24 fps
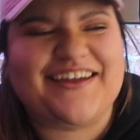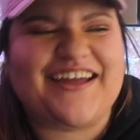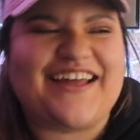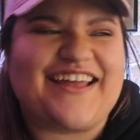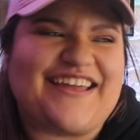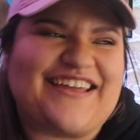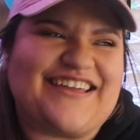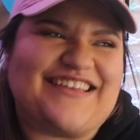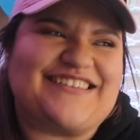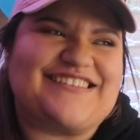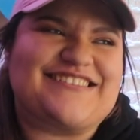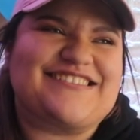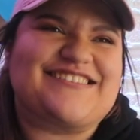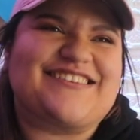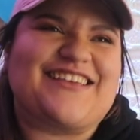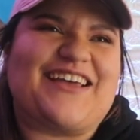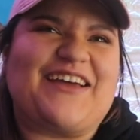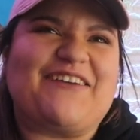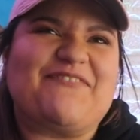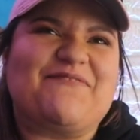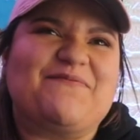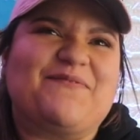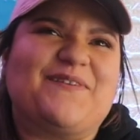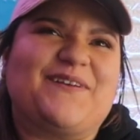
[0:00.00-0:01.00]
guys,
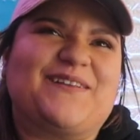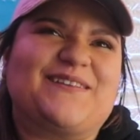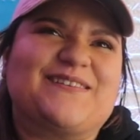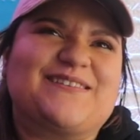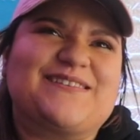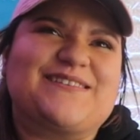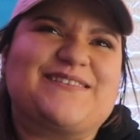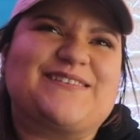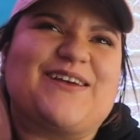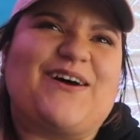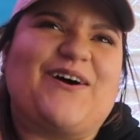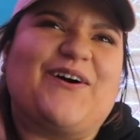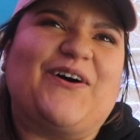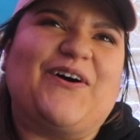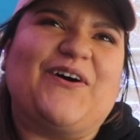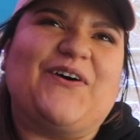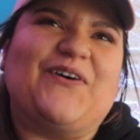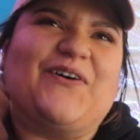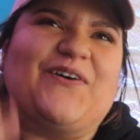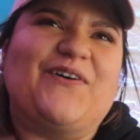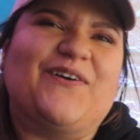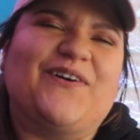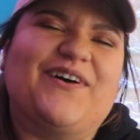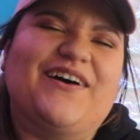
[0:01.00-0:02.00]
I've been
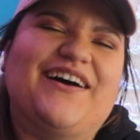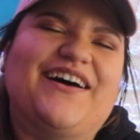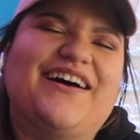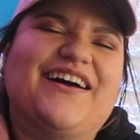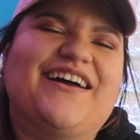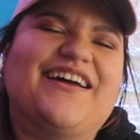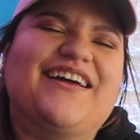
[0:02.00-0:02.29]
so